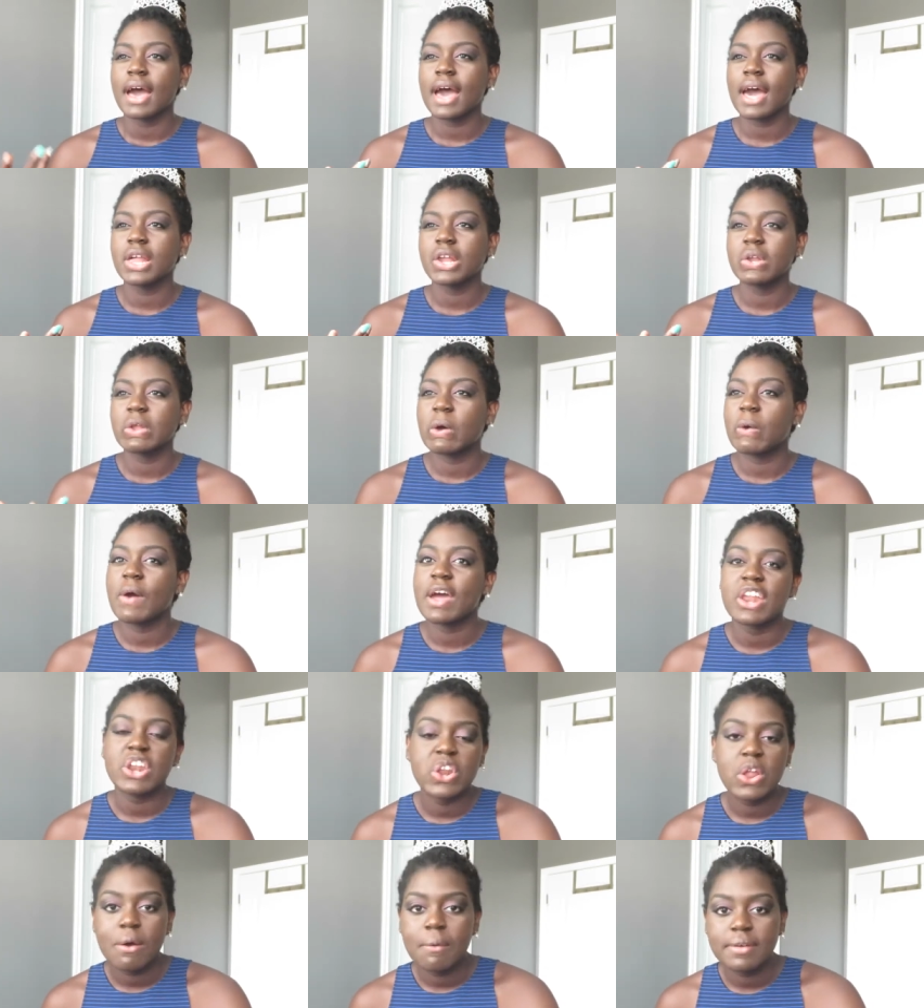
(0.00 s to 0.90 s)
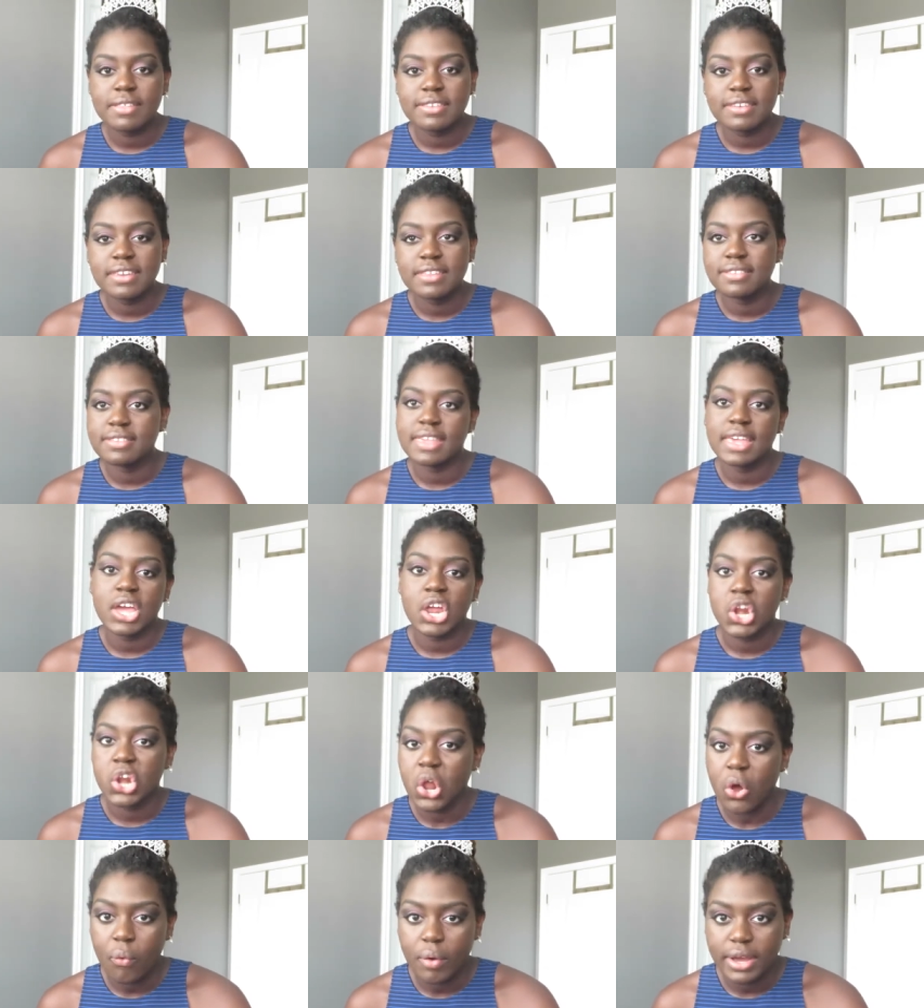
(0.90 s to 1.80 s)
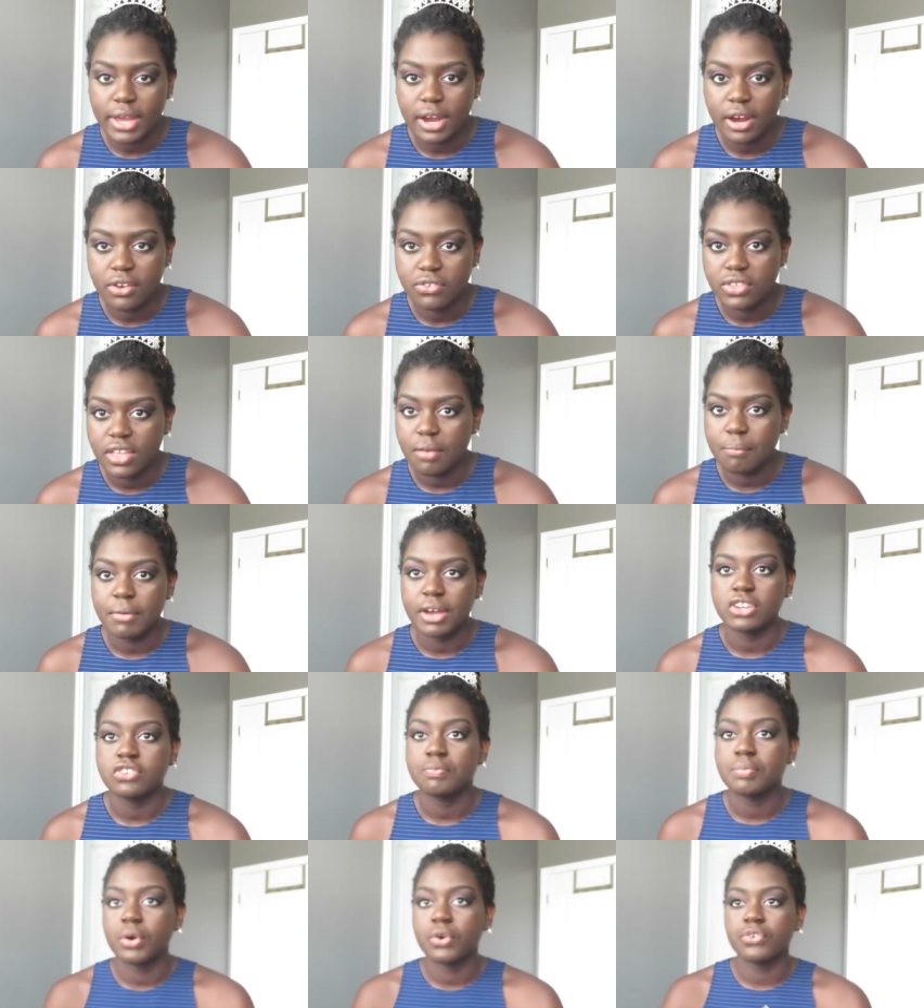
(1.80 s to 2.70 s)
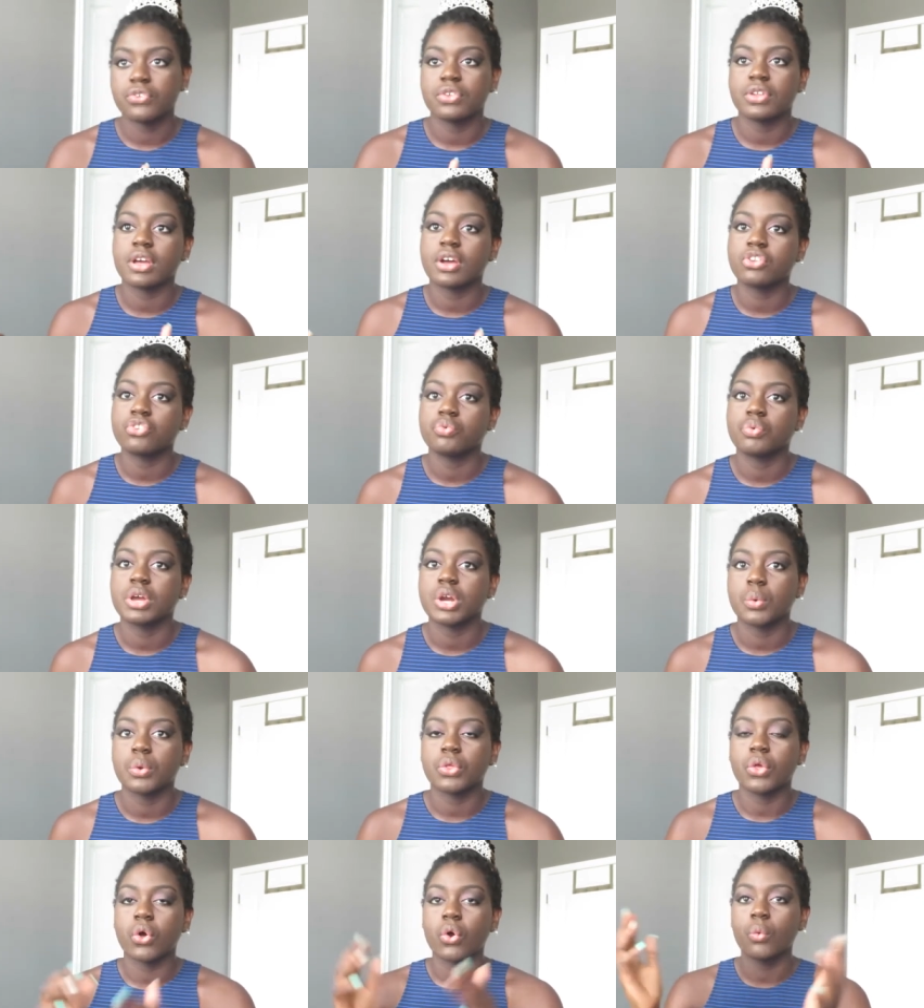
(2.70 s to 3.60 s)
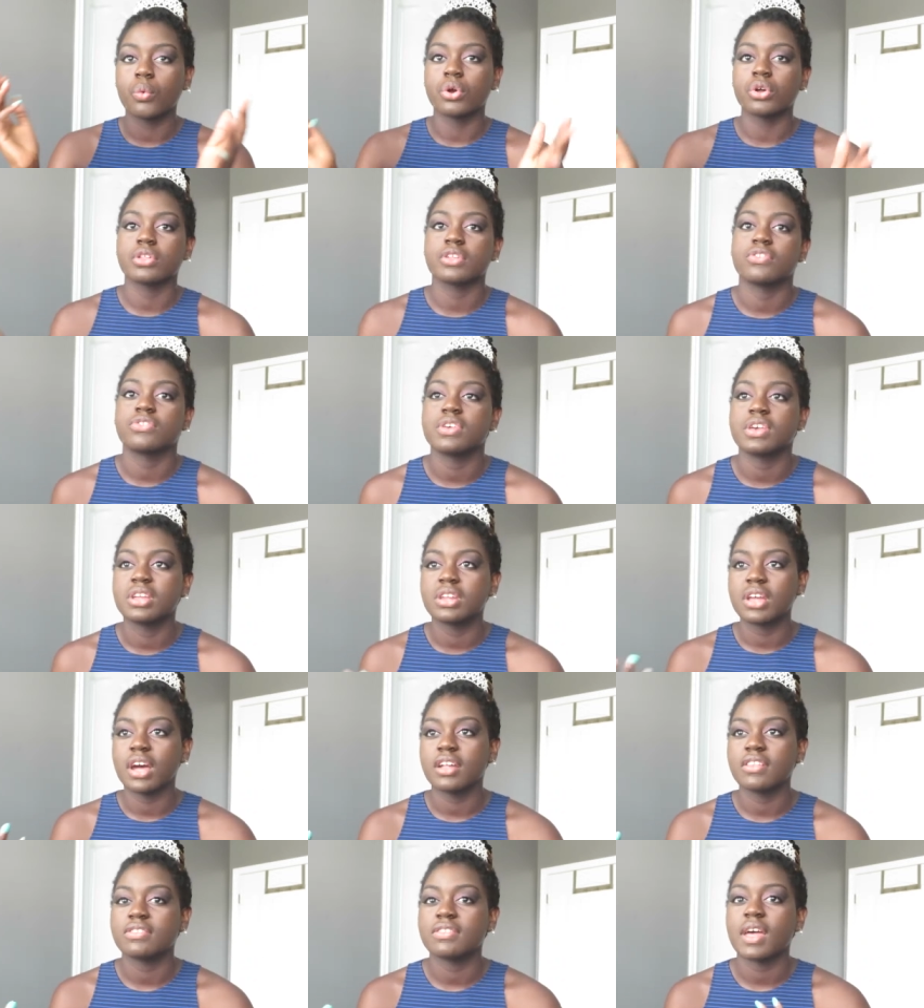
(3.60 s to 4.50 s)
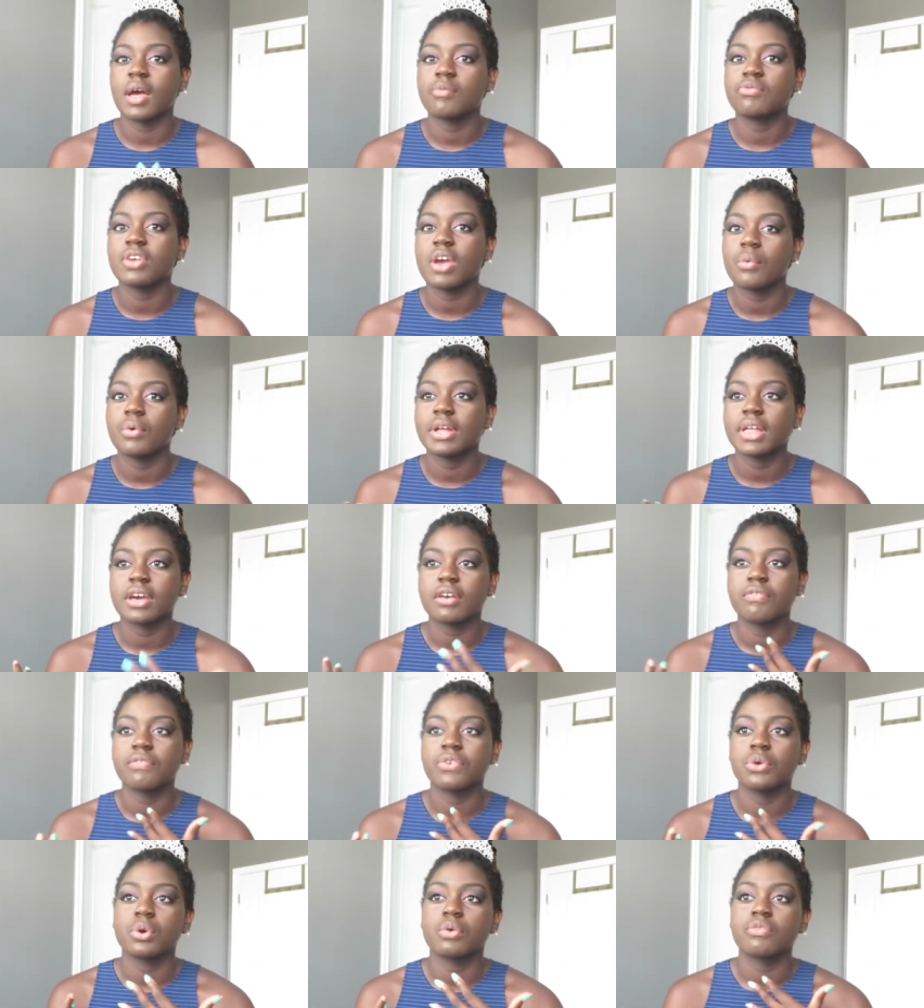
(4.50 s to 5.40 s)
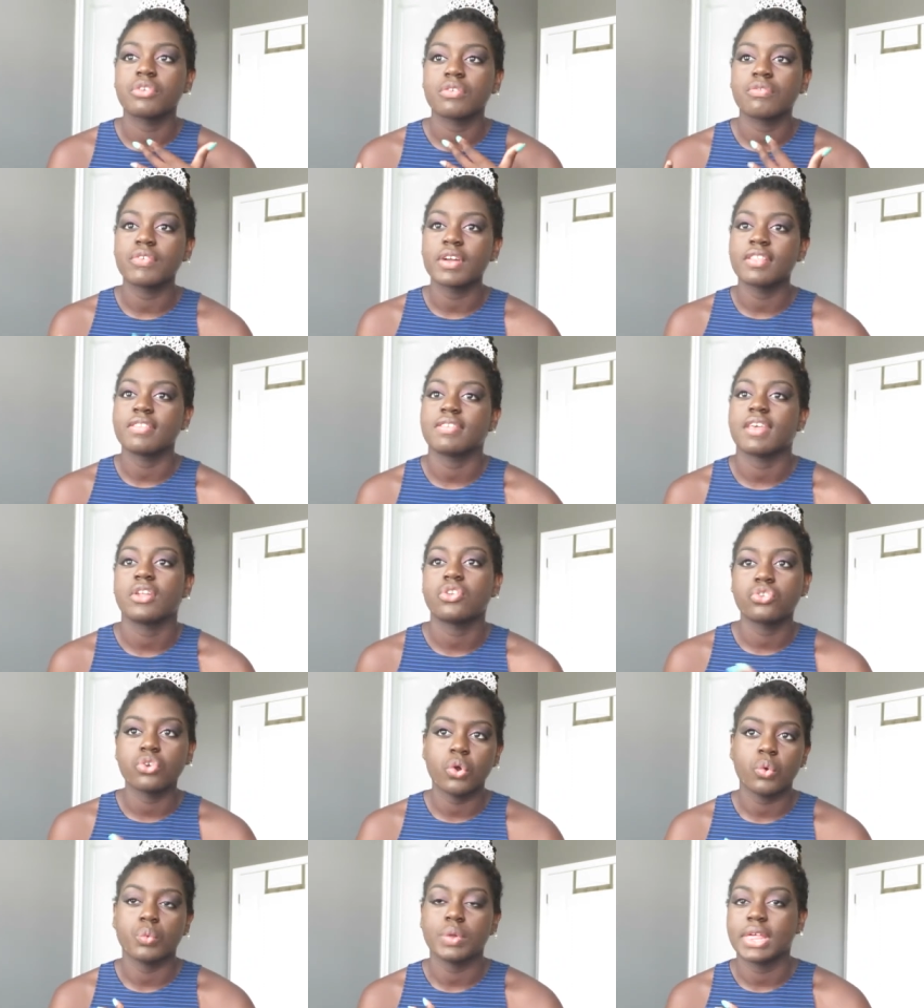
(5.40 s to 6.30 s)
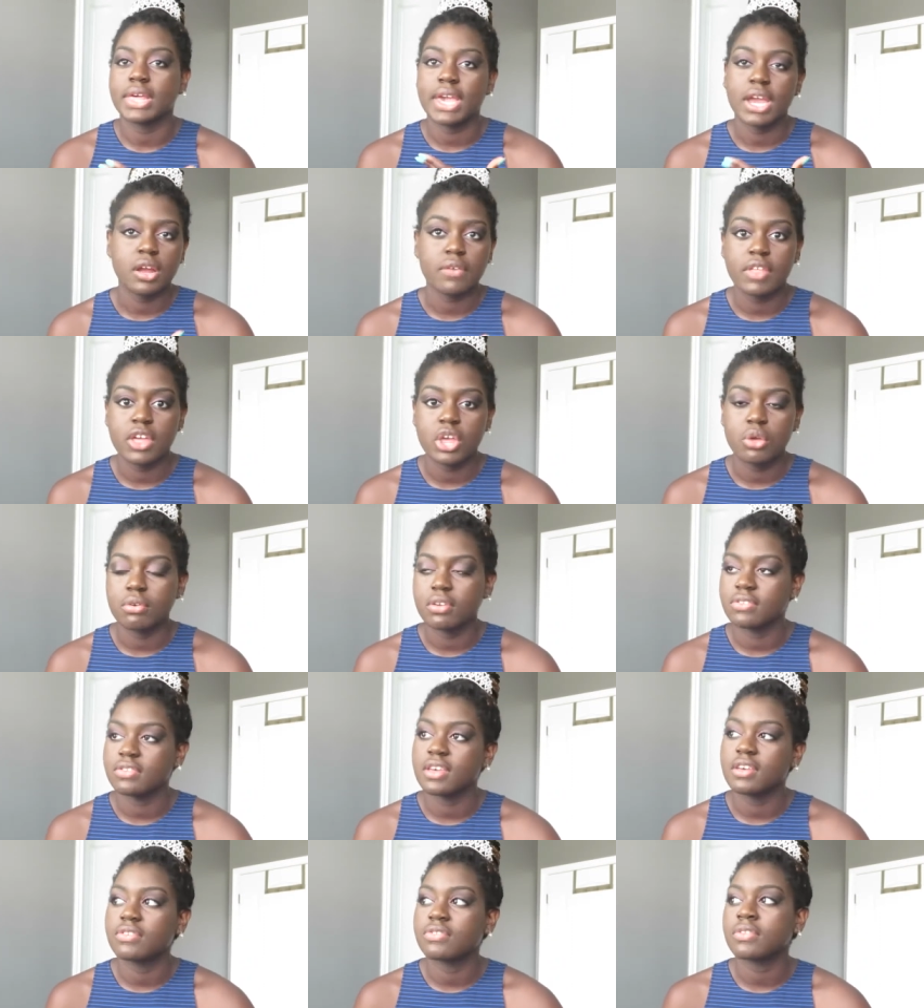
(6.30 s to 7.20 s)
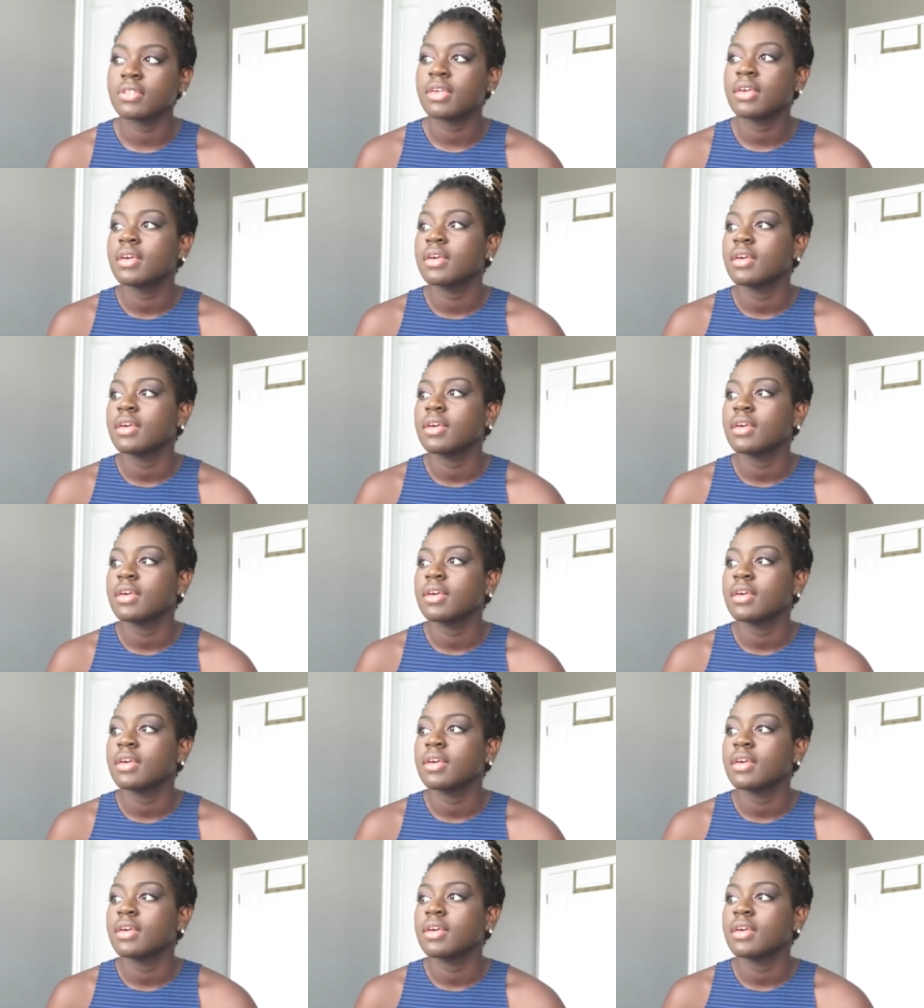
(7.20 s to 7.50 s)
I don't know no one's gonna see it no one cares that much post it on Twitter where the whole world can see it not Snapchat where like a few of your friends that don't really care that you exist